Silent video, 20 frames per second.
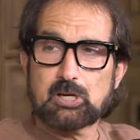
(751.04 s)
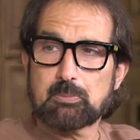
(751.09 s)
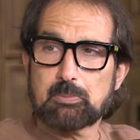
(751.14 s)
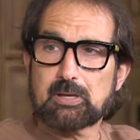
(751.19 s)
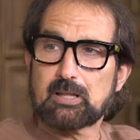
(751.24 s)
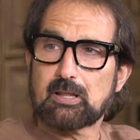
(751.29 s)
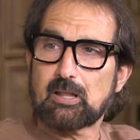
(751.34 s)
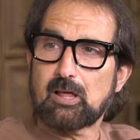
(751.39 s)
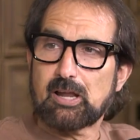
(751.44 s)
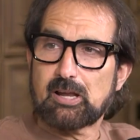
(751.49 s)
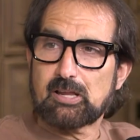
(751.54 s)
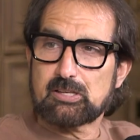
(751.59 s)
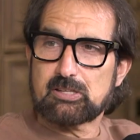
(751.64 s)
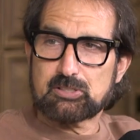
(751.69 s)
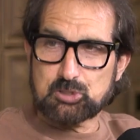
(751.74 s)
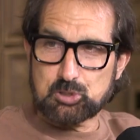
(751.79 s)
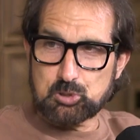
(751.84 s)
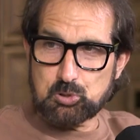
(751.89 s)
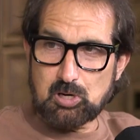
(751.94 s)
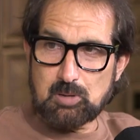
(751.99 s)
to be a lot.
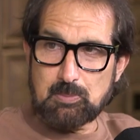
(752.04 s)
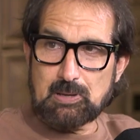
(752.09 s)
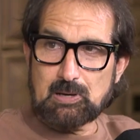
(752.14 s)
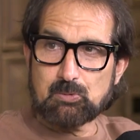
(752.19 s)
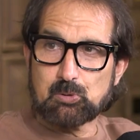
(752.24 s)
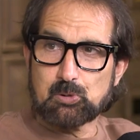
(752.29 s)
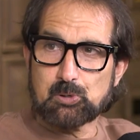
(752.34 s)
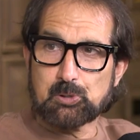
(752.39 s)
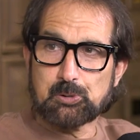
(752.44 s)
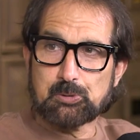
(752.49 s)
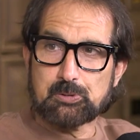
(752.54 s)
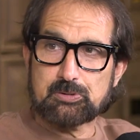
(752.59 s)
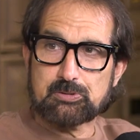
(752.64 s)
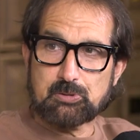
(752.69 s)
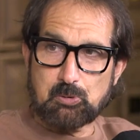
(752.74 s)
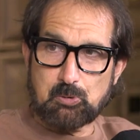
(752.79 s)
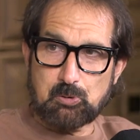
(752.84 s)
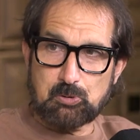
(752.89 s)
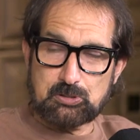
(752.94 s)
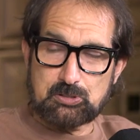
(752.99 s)
The streaming world is
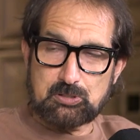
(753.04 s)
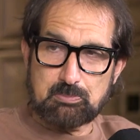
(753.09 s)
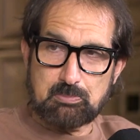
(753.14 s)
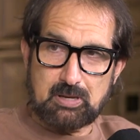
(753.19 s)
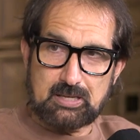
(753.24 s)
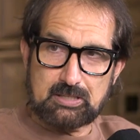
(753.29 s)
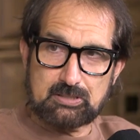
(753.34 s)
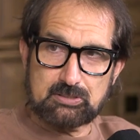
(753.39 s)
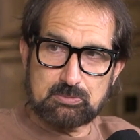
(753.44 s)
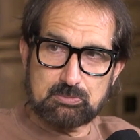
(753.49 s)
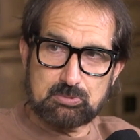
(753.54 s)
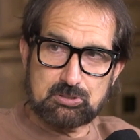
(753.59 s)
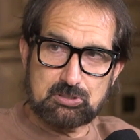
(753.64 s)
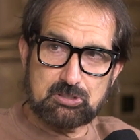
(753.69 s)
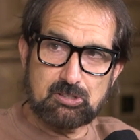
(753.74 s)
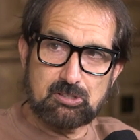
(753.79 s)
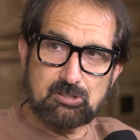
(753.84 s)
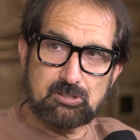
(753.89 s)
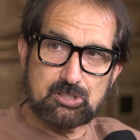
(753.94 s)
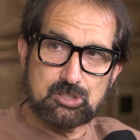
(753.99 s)
going to make some
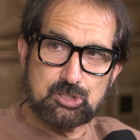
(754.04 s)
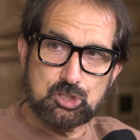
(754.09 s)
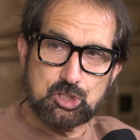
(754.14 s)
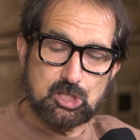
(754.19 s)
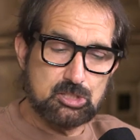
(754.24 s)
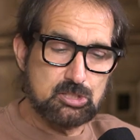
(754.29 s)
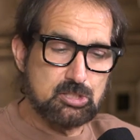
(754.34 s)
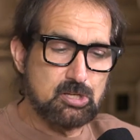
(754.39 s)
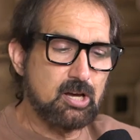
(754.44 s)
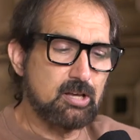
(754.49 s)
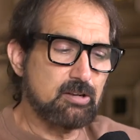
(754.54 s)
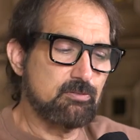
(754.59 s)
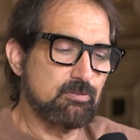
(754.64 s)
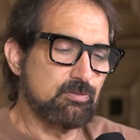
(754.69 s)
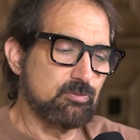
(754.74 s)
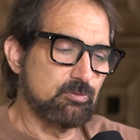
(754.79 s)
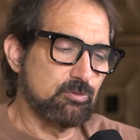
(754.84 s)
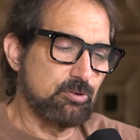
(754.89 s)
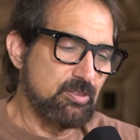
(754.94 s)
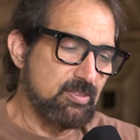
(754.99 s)
serious change, not
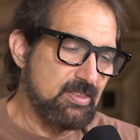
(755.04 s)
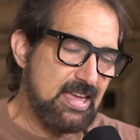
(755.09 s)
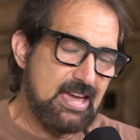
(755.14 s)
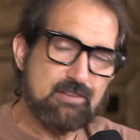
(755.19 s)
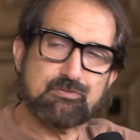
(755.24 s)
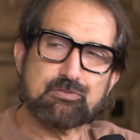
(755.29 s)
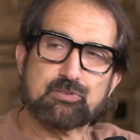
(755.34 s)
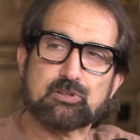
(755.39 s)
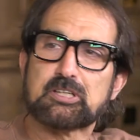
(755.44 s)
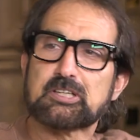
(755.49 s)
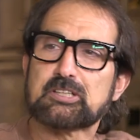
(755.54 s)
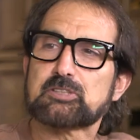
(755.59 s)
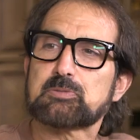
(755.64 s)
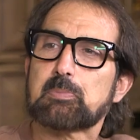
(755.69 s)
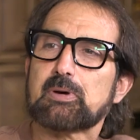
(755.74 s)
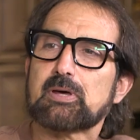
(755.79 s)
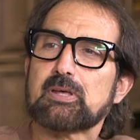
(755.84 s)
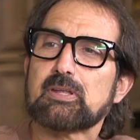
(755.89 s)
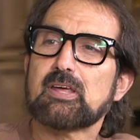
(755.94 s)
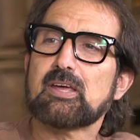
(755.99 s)
with Netflix,
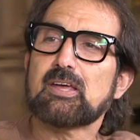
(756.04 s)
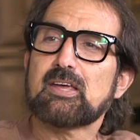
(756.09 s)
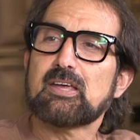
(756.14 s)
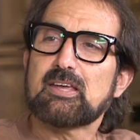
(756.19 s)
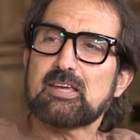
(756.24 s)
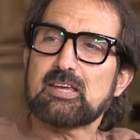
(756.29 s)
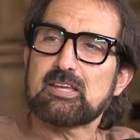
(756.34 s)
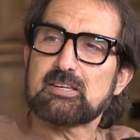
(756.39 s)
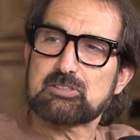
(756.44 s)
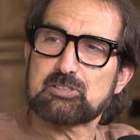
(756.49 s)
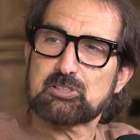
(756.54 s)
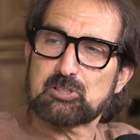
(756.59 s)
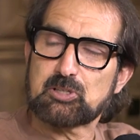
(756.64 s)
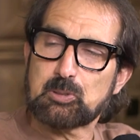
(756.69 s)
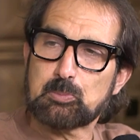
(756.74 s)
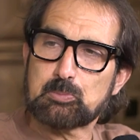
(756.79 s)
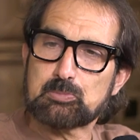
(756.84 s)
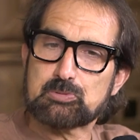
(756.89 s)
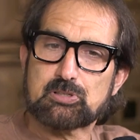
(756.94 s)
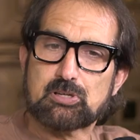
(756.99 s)
but in
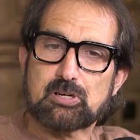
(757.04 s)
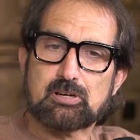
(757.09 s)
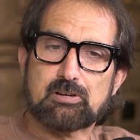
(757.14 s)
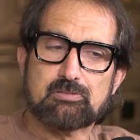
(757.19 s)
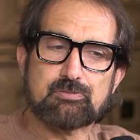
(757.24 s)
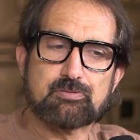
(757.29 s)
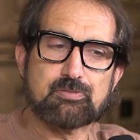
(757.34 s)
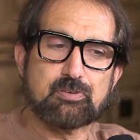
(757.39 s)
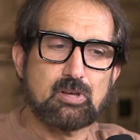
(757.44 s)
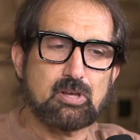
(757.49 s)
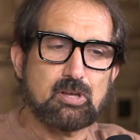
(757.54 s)
terms of